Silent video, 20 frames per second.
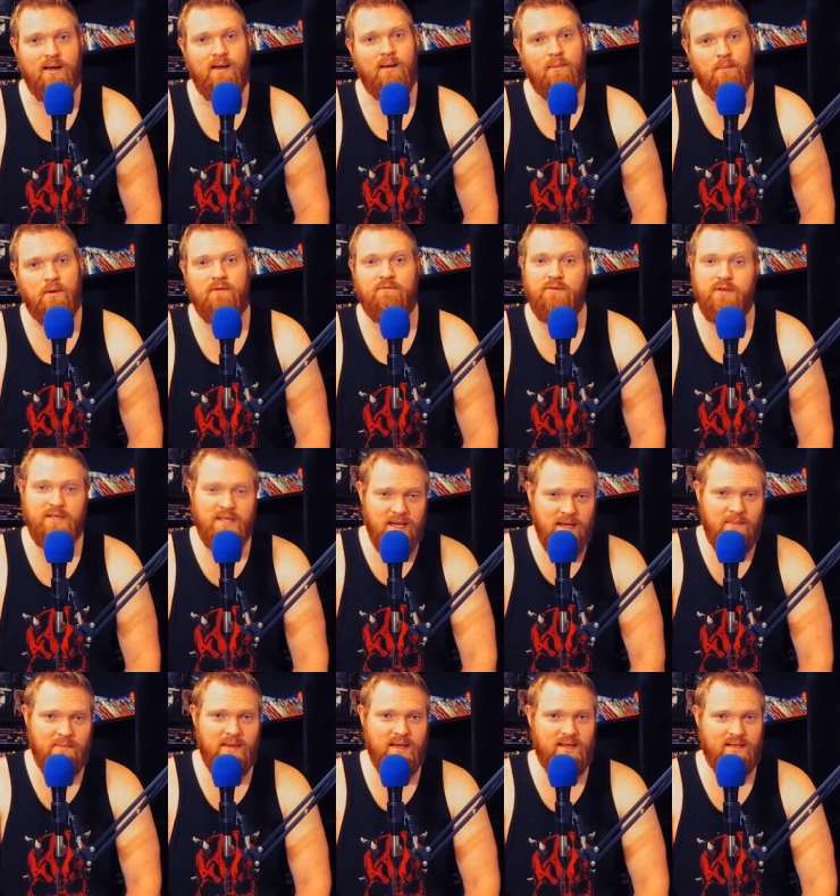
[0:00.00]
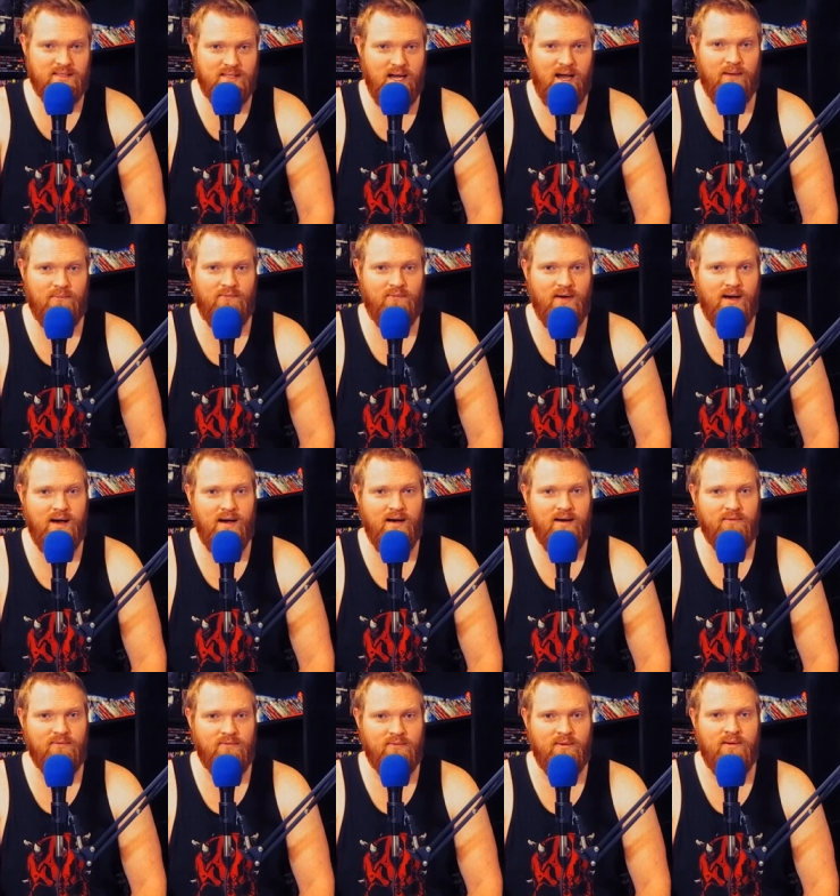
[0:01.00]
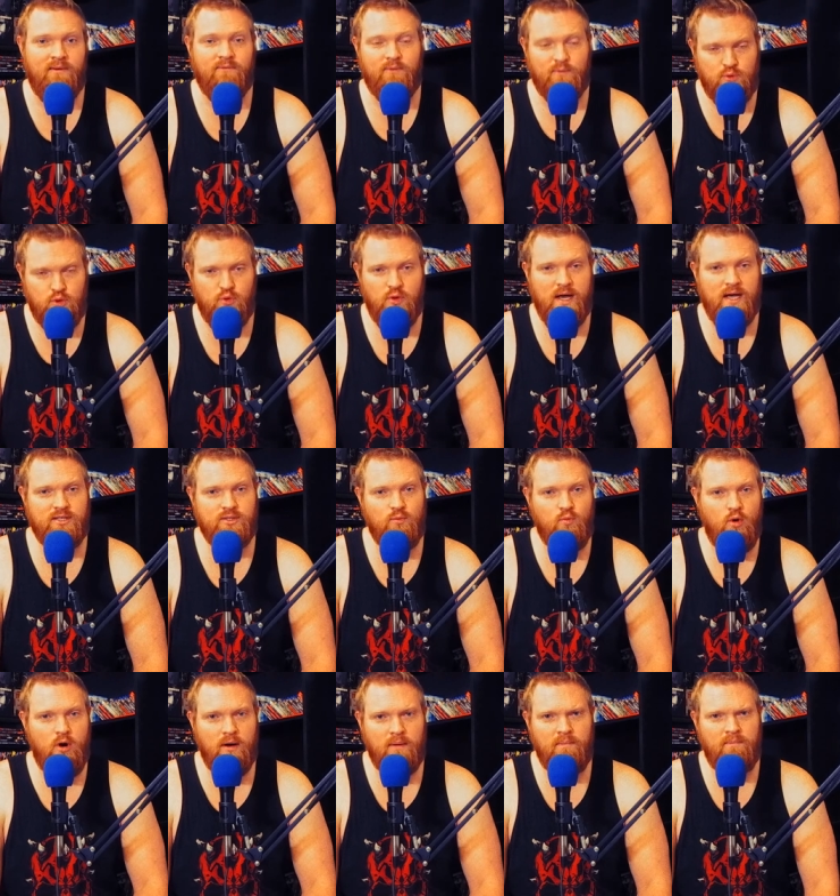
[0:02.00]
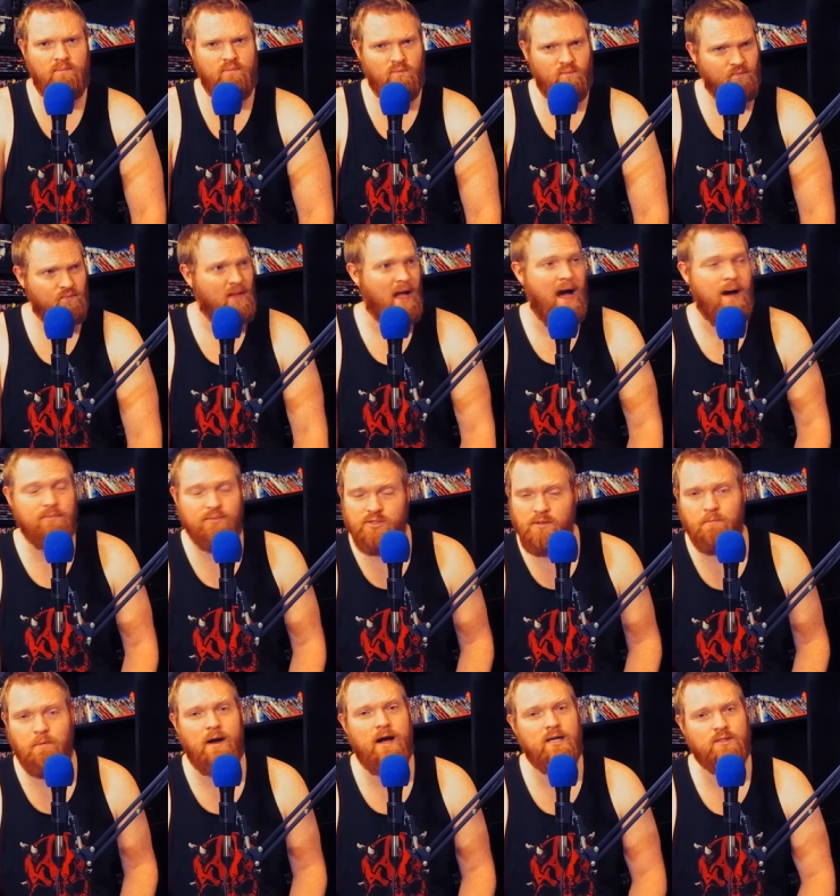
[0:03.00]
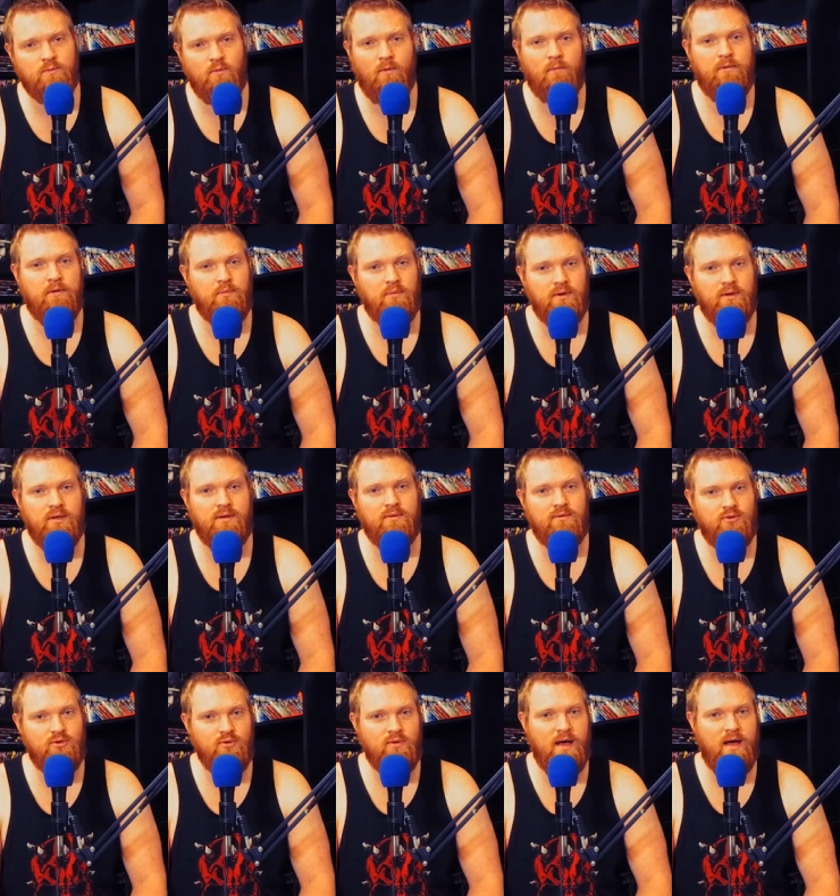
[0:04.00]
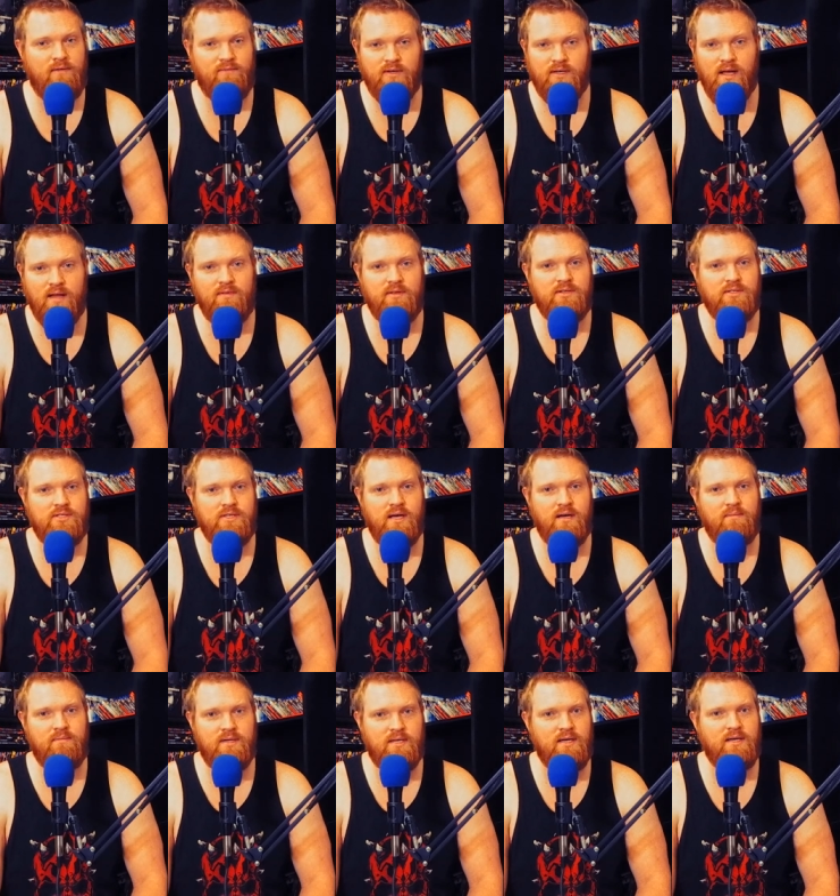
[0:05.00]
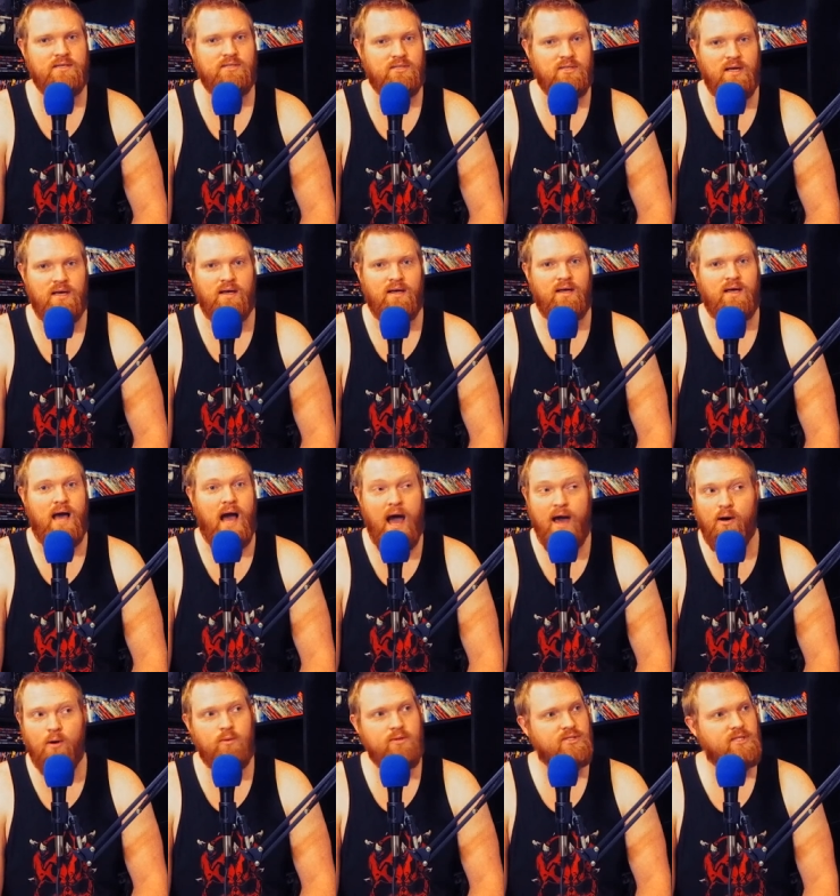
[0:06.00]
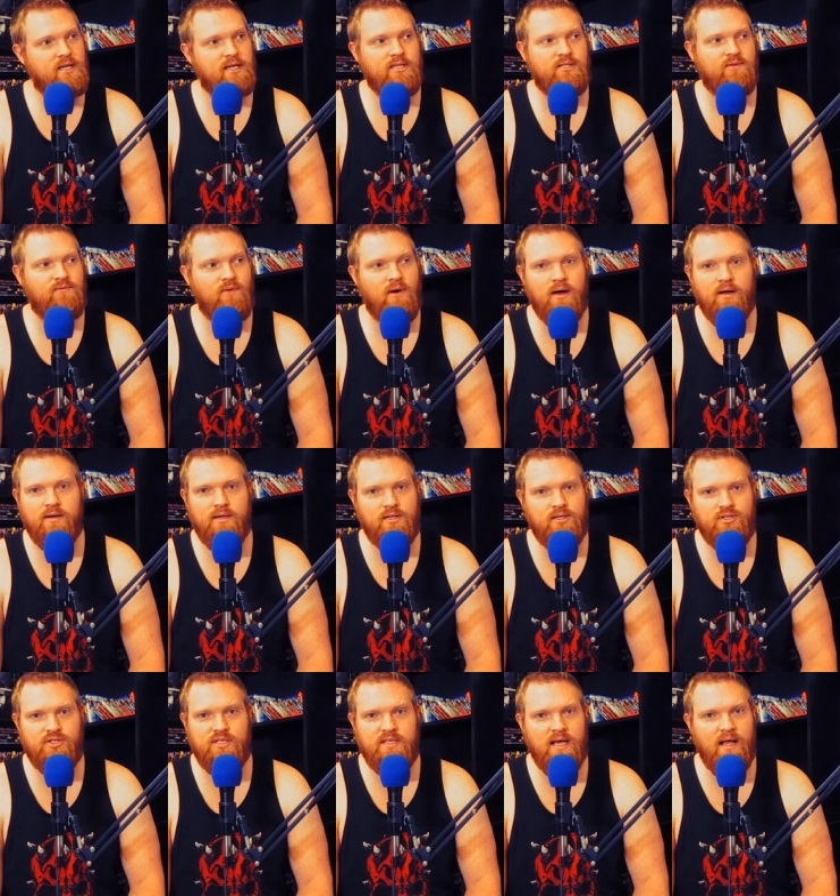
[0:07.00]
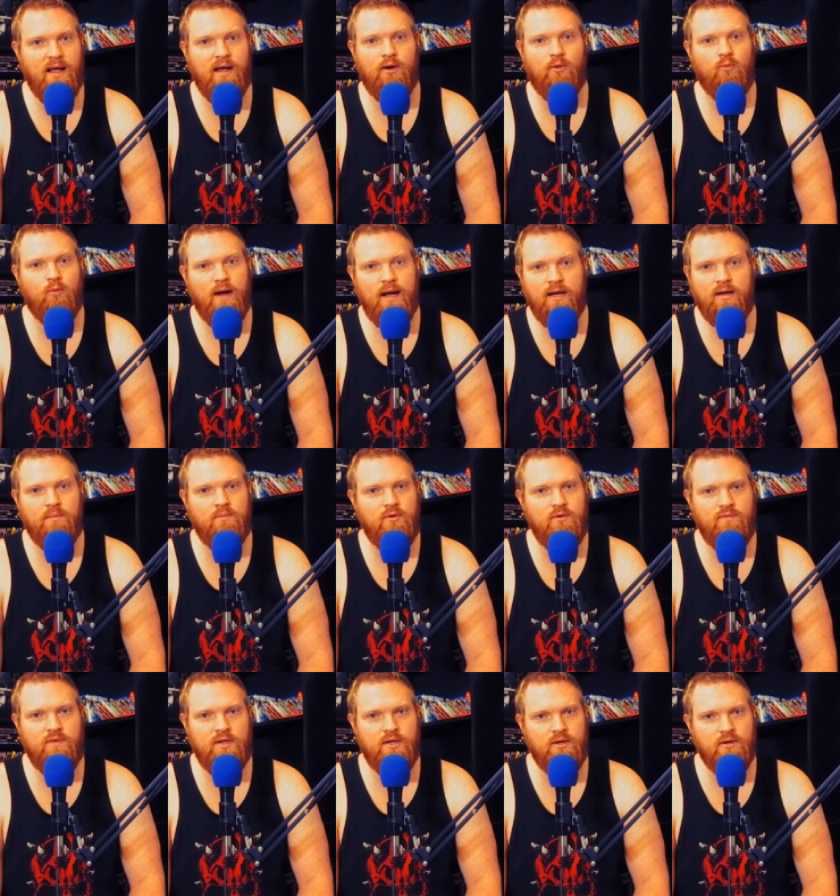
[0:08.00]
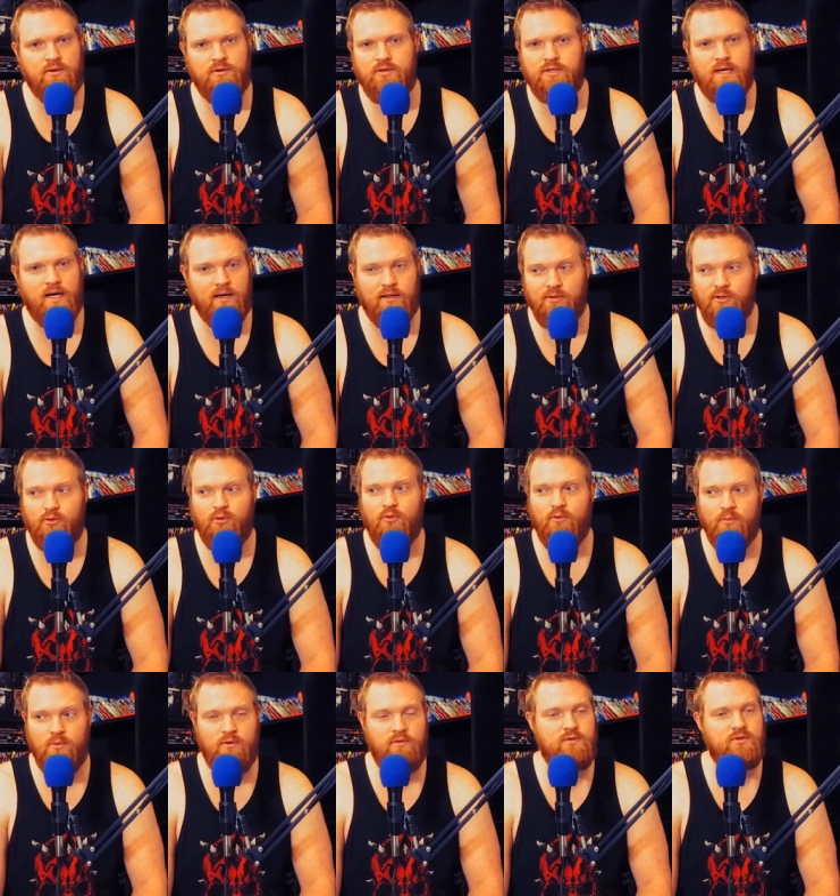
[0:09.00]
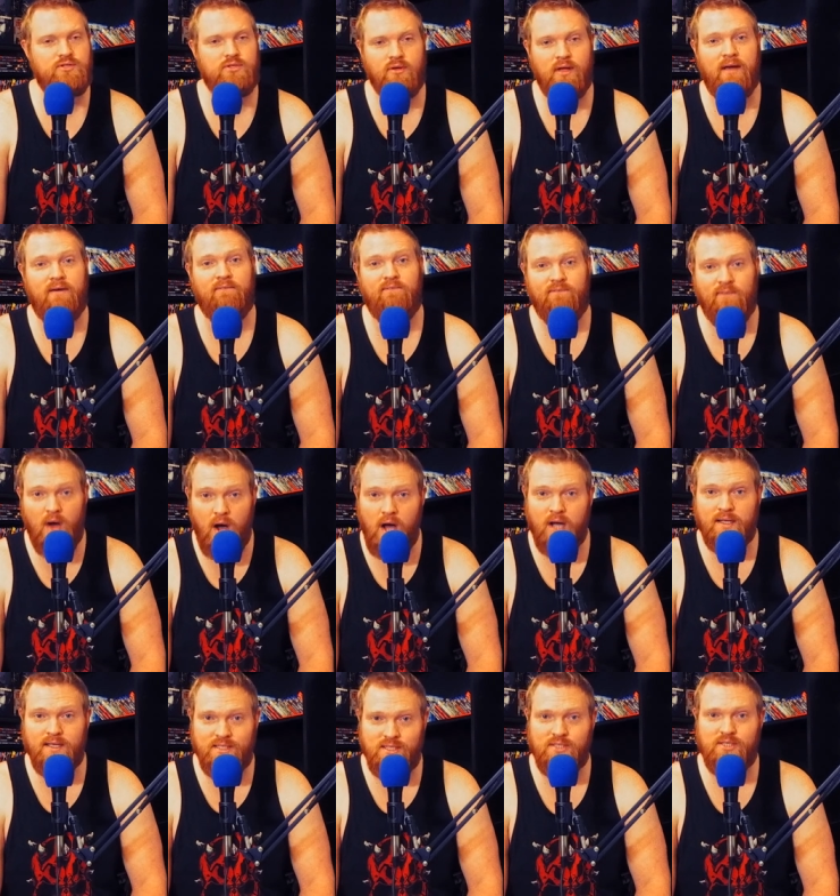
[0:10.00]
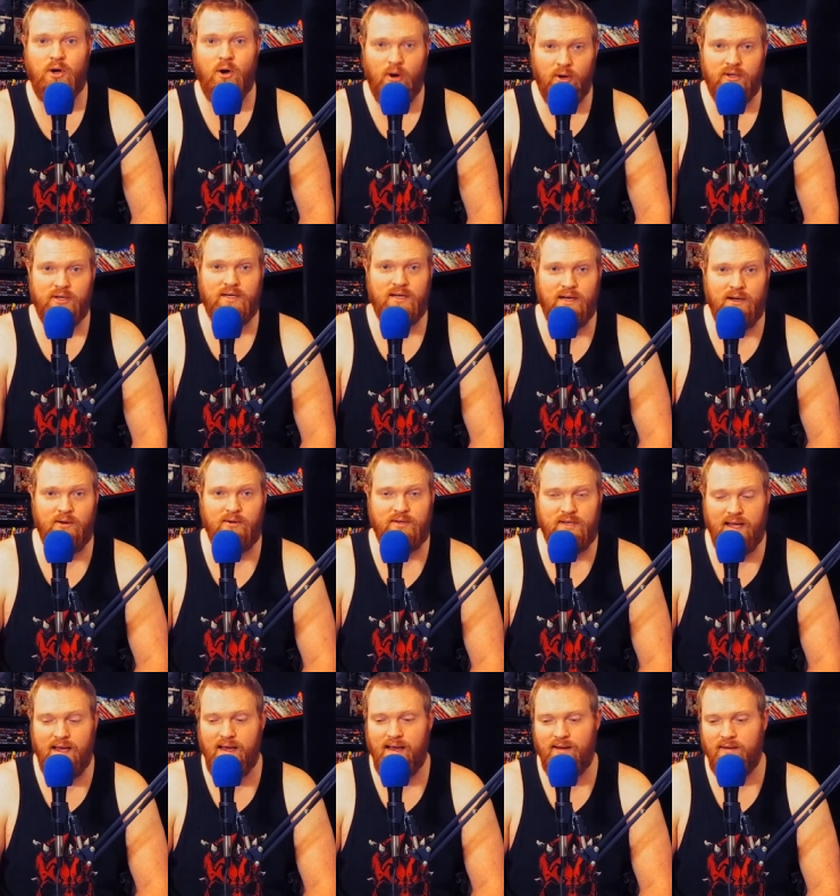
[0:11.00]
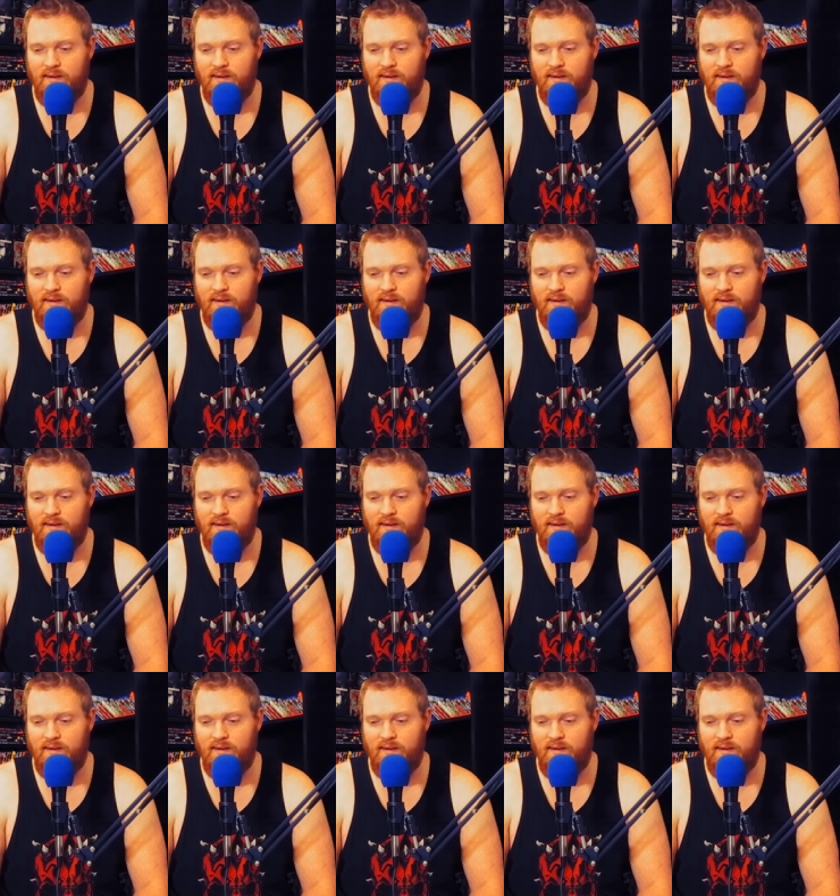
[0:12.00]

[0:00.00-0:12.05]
But if you did mean top 5 from 2001, I'm surprised more people haven't done this yet, because I always think it's fun to just yell out a random movie year, and you kind of look through the movies and you're like, fuck, this is hard to narrow down.